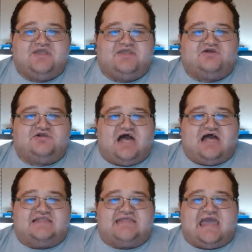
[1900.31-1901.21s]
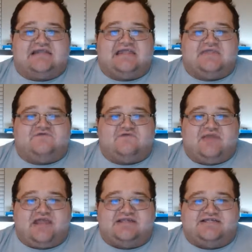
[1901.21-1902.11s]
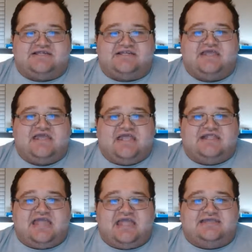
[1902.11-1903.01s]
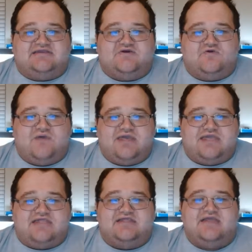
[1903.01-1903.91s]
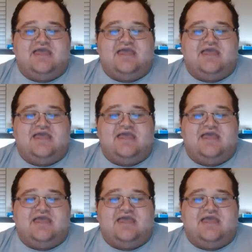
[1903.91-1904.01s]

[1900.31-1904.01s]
your contact information in case you win,